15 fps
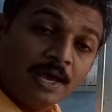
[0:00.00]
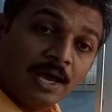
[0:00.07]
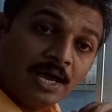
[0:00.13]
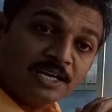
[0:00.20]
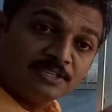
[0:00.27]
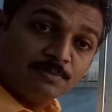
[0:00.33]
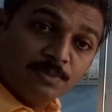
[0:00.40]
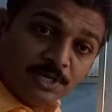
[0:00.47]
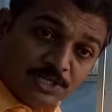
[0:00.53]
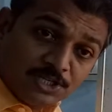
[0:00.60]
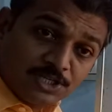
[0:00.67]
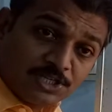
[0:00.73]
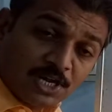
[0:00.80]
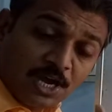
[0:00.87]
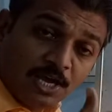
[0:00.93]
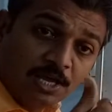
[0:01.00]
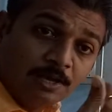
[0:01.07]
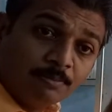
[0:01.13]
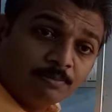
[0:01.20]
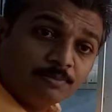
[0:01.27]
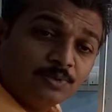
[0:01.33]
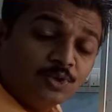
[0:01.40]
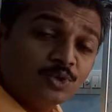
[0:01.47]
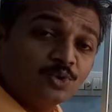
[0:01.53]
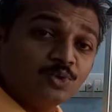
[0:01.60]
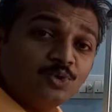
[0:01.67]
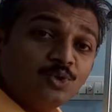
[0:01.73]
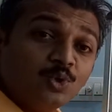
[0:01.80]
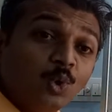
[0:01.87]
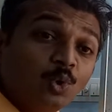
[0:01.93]
As much time you
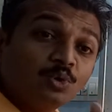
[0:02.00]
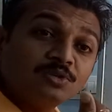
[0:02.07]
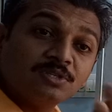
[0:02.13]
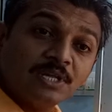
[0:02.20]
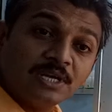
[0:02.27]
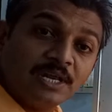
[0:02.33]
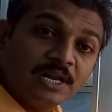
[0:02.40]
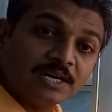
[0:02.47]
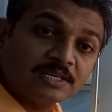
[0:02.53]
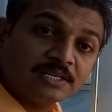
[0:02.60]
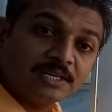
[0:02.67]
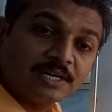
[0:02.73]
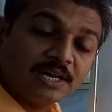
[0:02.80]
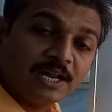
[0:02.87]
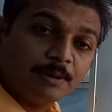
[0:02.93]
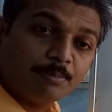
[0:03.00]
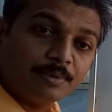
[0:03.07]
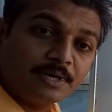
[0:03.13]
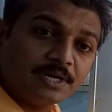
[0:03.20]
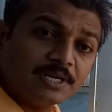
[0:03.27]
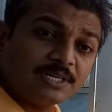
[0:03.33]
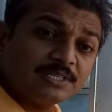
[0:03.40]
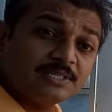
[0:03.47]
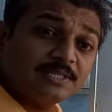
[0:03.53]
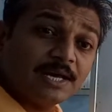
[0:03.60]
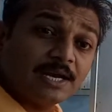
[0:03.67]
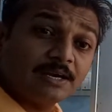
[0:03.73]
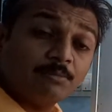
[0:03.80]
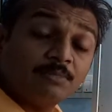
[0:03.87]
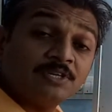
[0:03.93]
use the electrical apparatus,
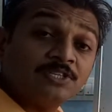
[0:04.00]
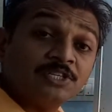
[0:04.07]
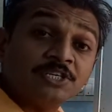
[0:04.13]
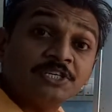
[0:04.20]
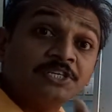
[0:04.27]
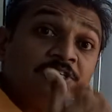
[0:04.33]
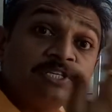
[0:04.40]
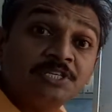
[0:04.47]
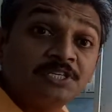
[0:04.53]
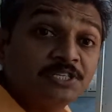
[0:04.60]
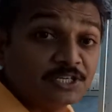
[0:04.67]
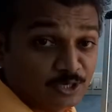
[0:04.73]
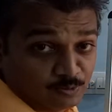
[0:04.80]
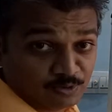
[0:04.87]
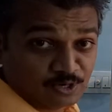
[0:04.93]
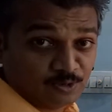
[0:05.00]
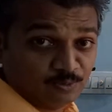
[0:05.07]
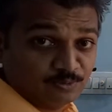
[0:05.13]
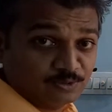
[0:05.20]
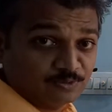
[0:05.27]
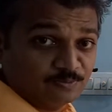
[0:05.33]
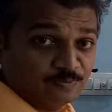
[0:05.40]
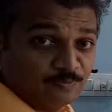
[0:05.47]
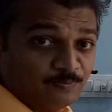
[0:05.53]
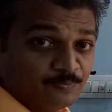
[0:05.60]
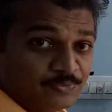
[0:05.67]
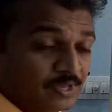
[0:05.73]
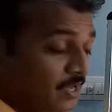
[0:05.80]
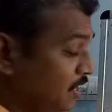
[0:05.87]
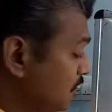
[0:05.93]
that much heat is given out.
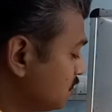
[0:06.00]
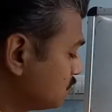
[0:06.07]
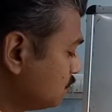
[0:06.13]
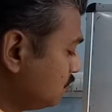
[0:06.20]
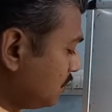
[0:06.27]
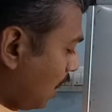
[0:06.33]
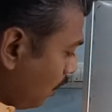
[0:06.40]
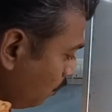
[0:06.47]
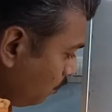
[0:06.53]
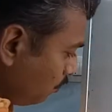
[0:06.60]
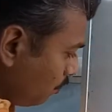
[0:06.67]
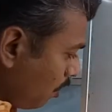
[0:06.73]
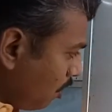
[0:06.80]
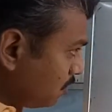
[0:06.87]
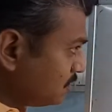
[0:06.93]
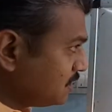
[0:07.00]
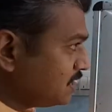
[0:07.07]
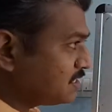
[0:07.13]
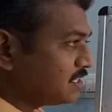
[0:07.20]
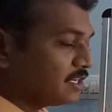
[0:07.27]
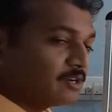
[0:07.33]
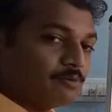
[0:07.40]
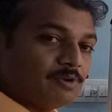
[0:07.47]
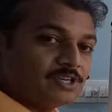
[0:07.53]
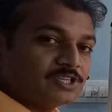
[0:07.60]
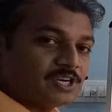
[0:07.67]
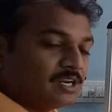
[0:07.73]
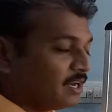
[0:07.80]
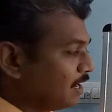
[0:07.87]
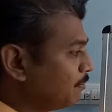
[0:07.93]
So now on this
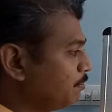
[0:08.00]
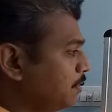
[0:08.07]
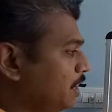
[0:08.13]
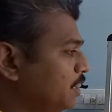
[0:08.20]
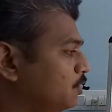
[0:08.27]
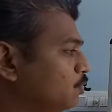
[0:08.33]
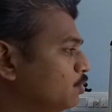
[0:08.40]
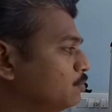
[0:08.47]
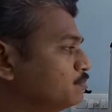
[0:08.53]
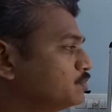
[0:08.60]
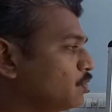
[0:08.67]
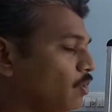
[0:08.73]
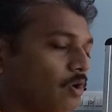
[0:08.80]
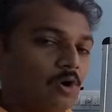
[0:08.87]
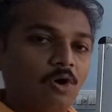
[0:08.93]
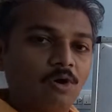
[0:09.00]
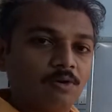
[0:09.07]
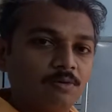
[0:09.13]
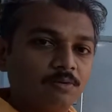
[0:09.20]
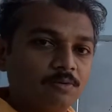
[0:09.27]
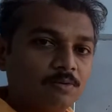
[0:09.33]
equation, applying Ohm's law,